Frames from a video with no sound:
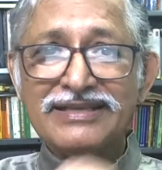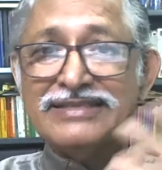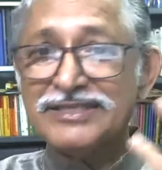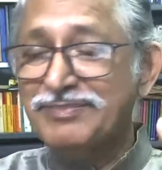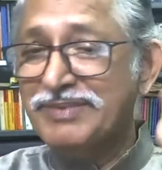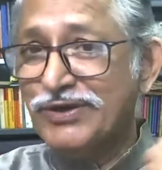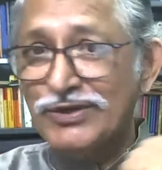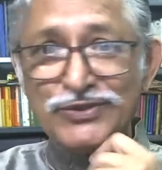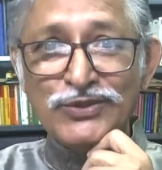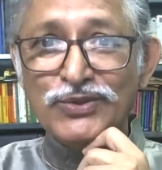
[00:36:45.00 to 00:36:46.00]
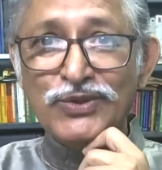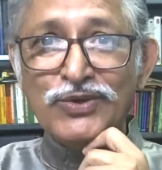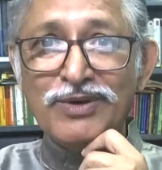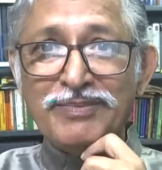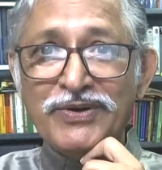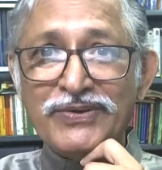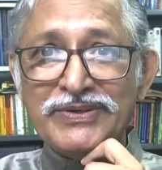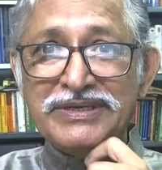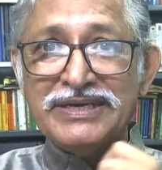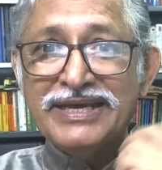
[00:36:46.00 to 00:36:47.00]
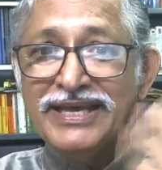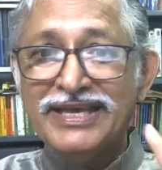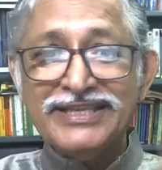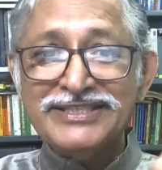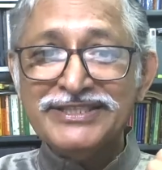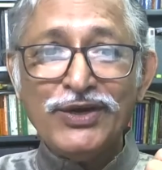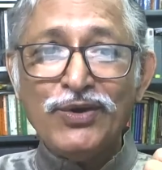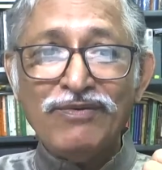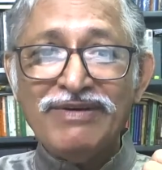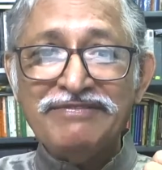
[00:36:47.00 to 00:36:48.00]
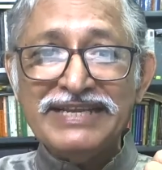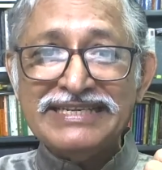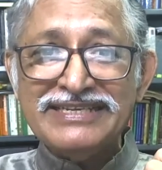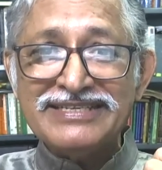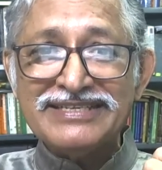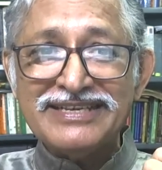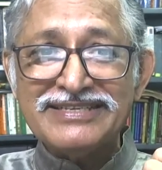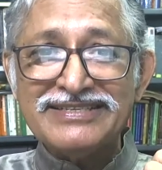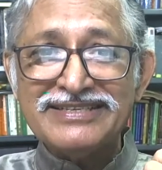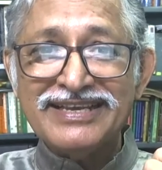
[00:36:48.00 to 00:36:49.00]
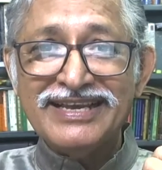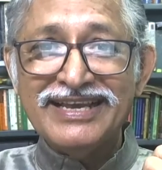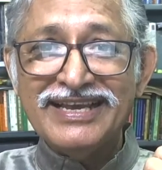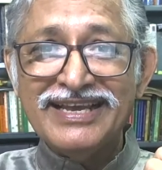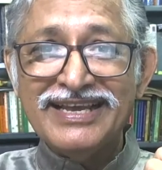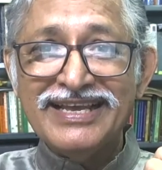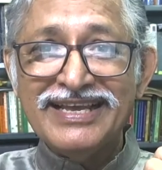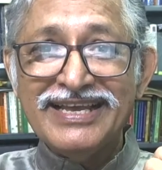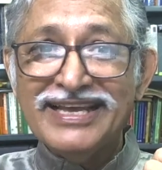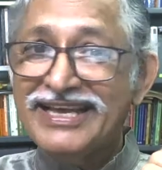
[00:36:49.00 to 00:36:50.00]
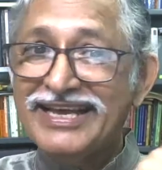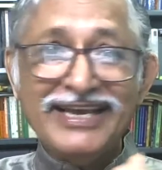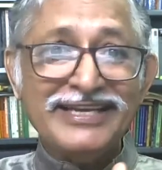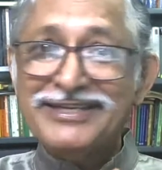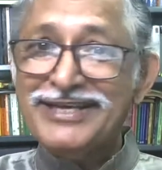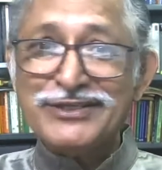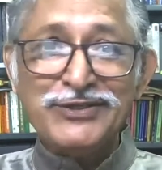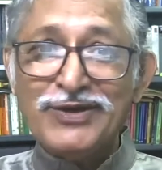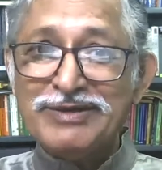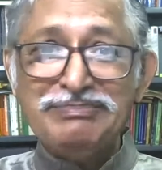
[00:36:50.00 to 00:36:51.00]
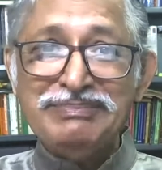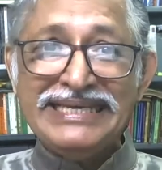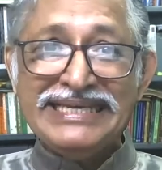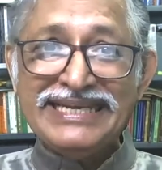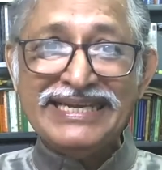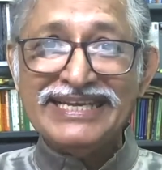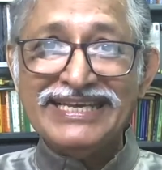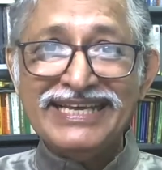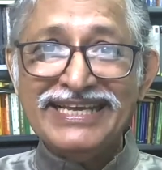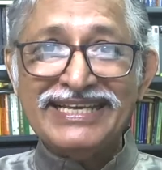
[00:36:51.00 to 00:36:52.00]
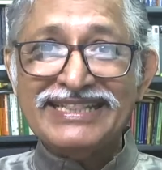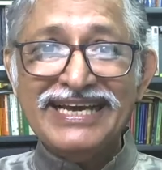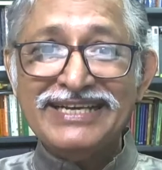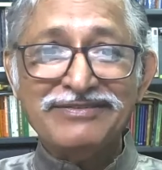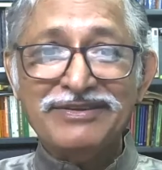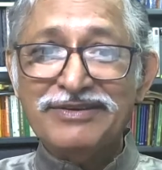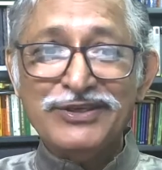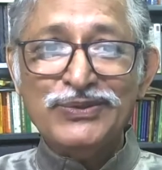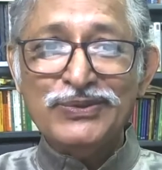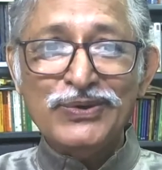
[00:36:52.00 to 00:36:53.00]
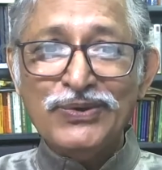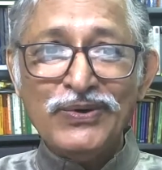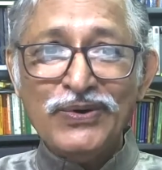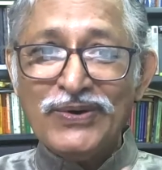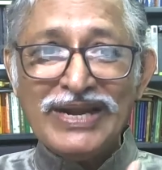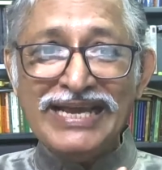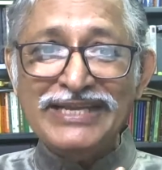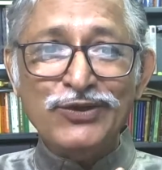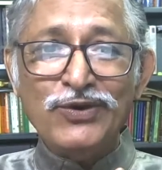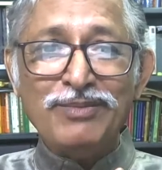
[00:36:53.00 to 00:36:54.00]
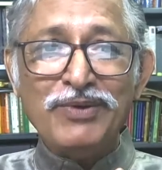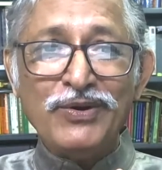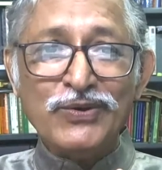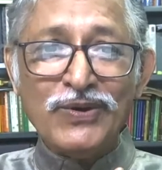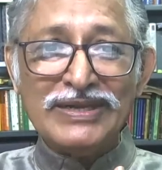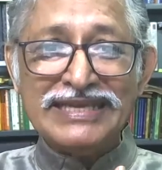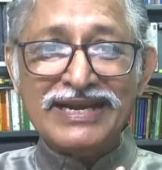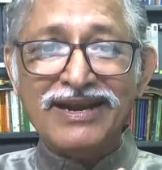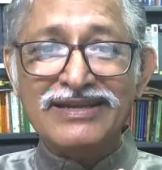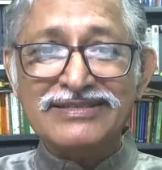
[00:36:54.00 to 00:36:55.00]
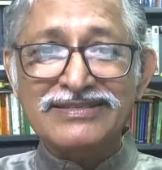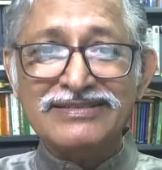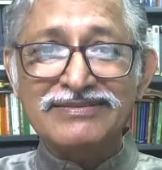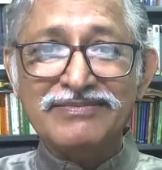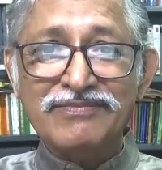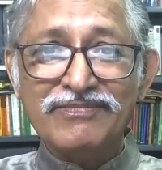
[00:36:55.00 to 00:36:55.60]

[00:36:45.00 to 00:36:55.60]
just because you know about uh, Jehovah Witnesses, it does not mean that you know or I know about all the cults.